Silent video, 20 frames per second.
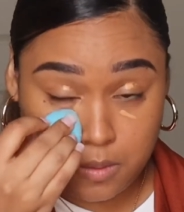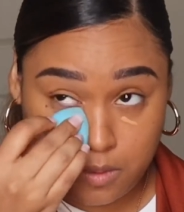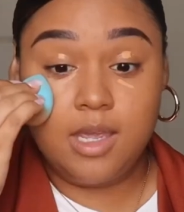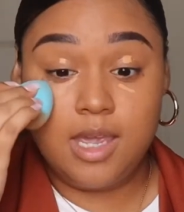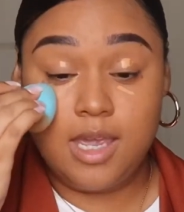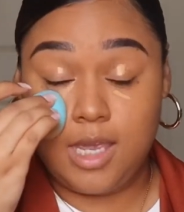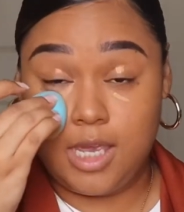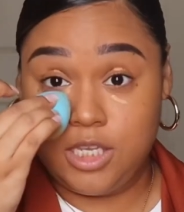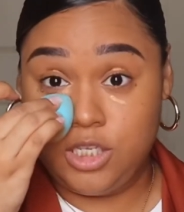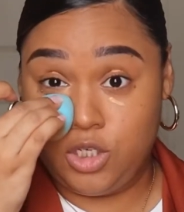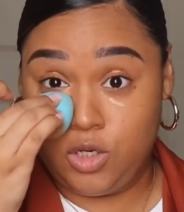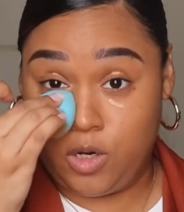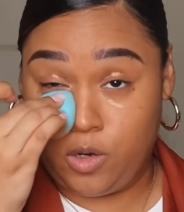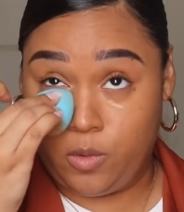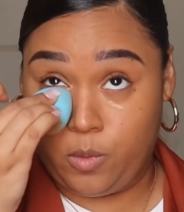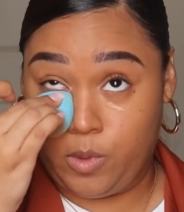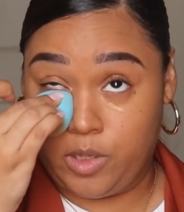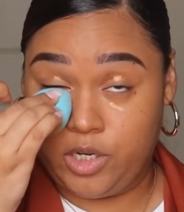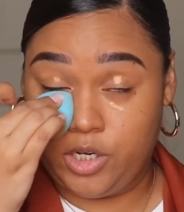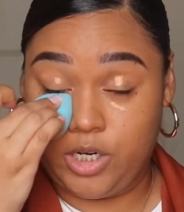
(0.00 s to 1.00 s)
In case you are
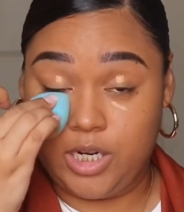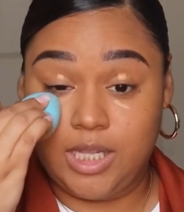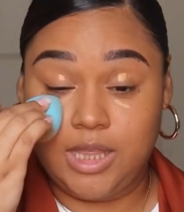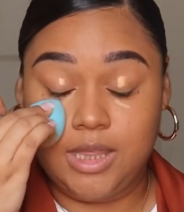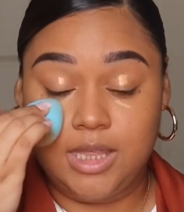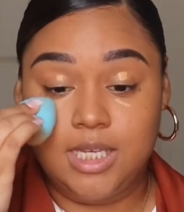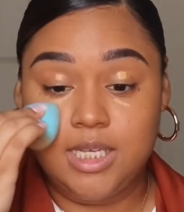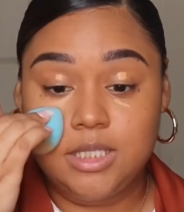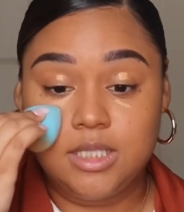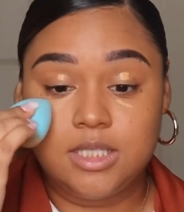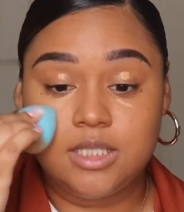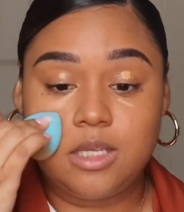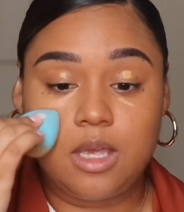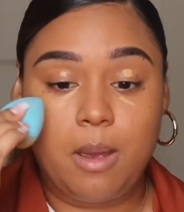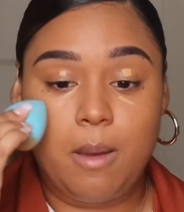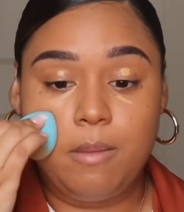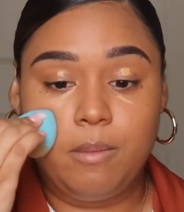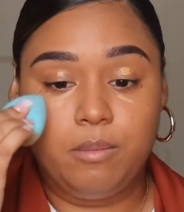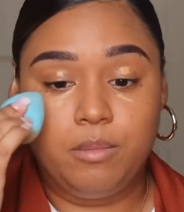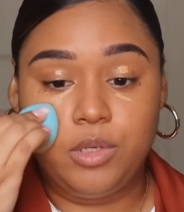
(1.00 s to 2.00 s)
wondering, this
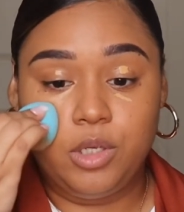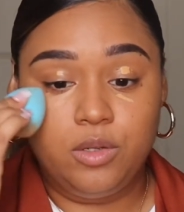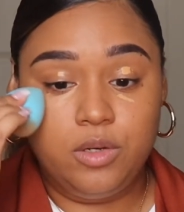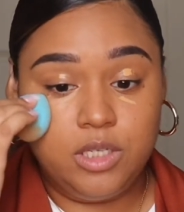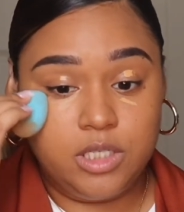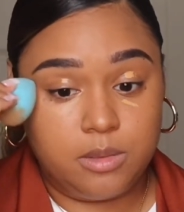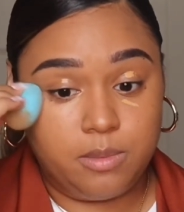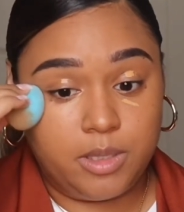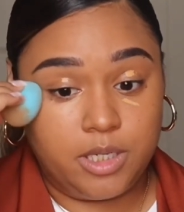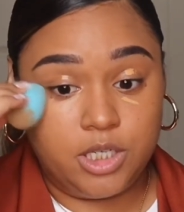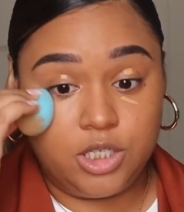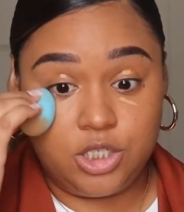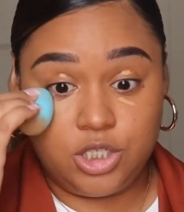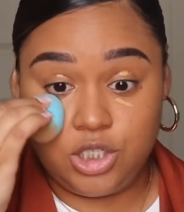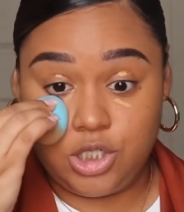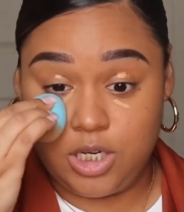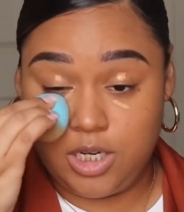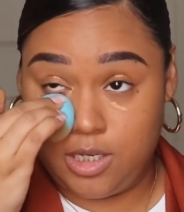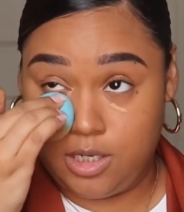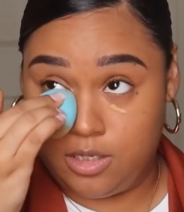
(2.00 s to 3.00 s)
beauty
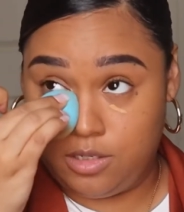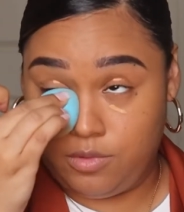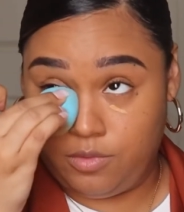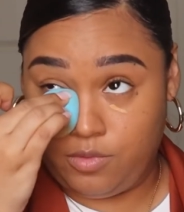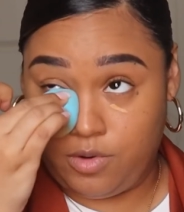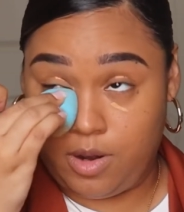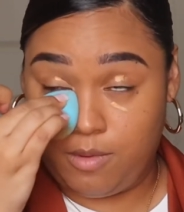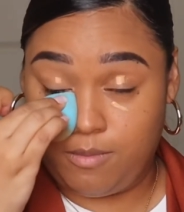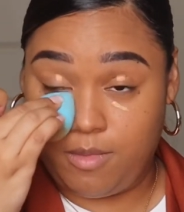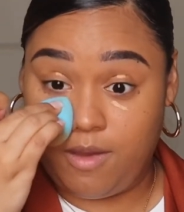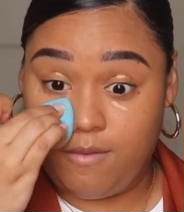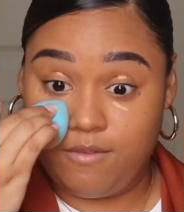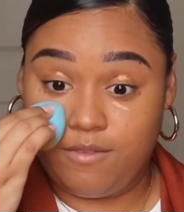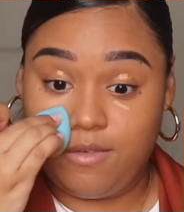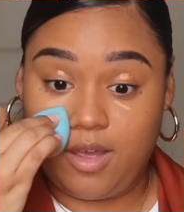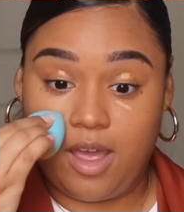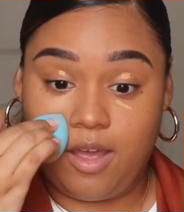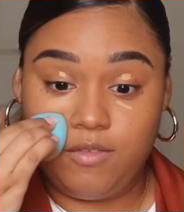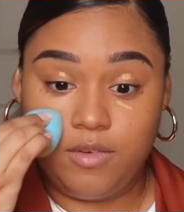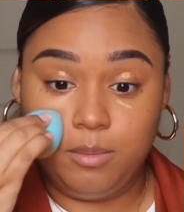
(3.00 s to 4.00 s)
sponge is from
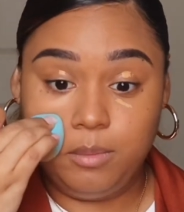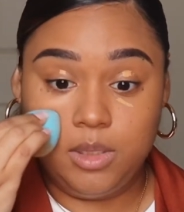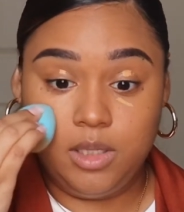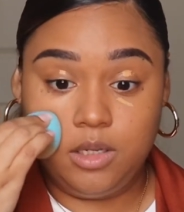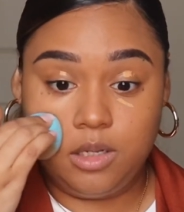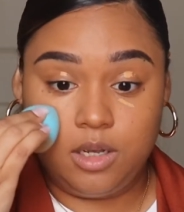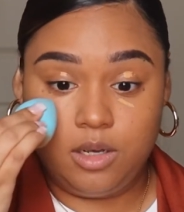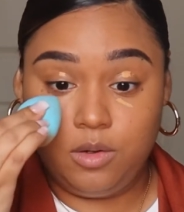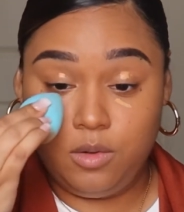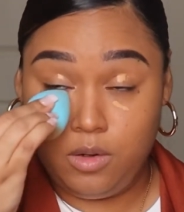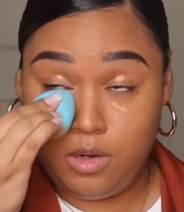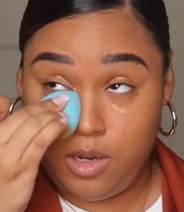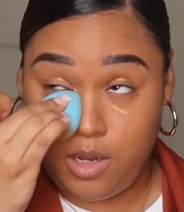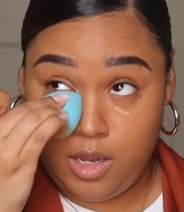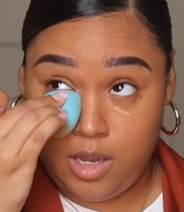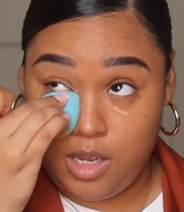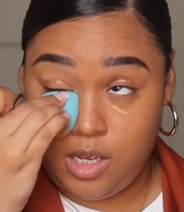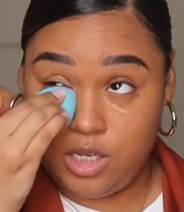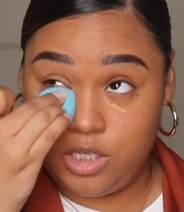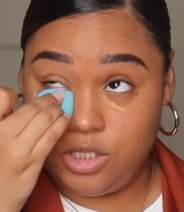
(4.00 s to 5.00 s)
Five and Below.
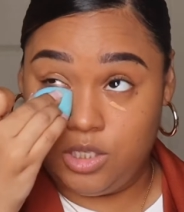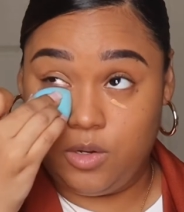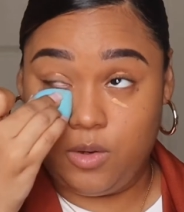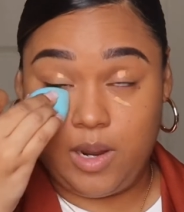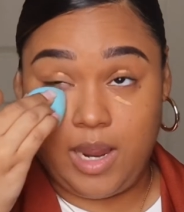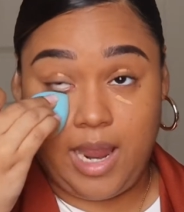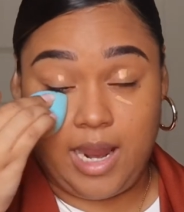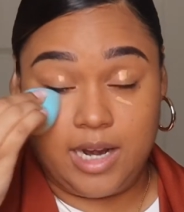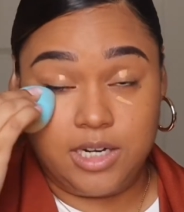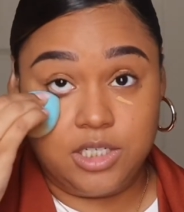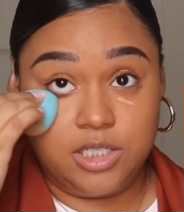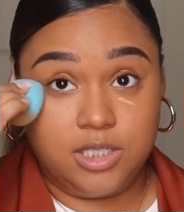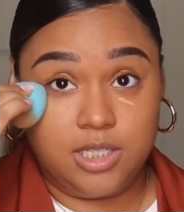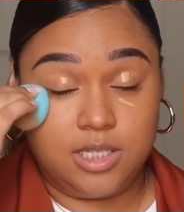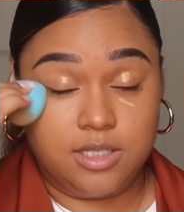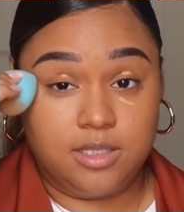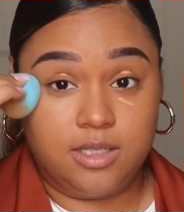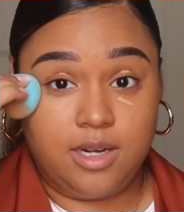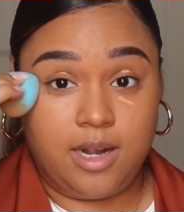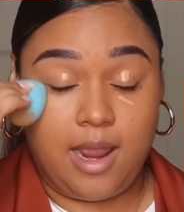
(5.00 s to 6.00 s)
So I actually
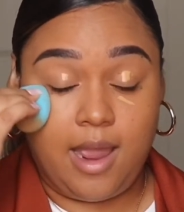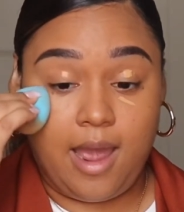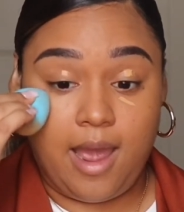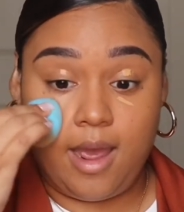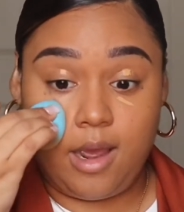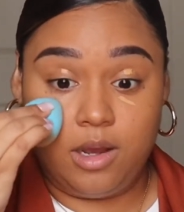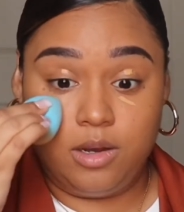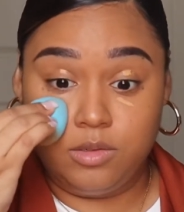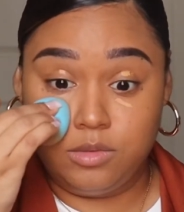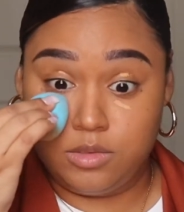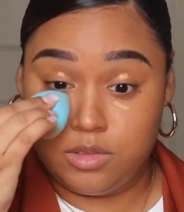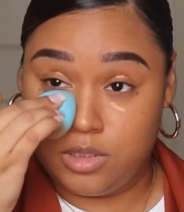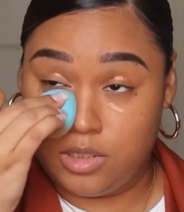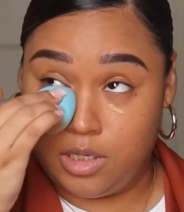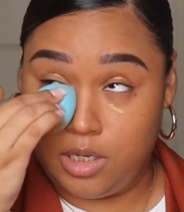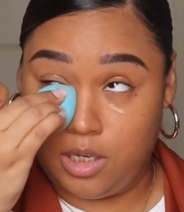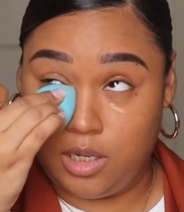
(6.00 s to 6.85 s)
tested out,